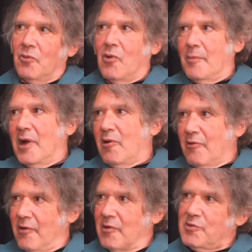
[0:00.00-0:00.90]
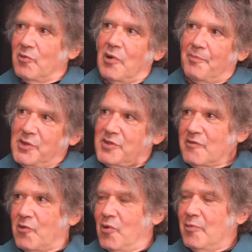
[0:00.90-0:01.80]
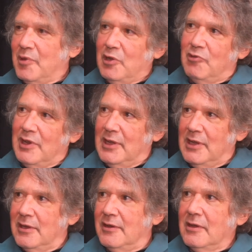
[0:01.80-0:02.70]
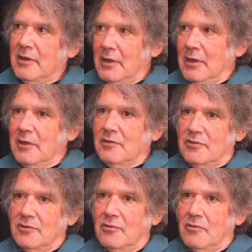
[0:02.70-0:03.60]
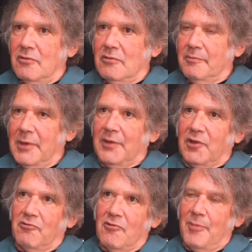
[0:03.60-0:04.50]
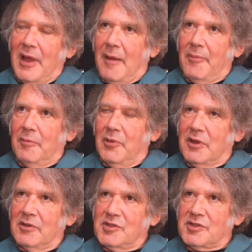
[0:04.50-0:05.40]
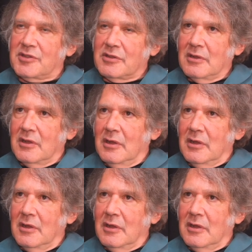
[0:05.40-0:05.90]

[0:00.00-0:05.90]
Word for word: what microphones or what pieces of equipment you need to make the group happy because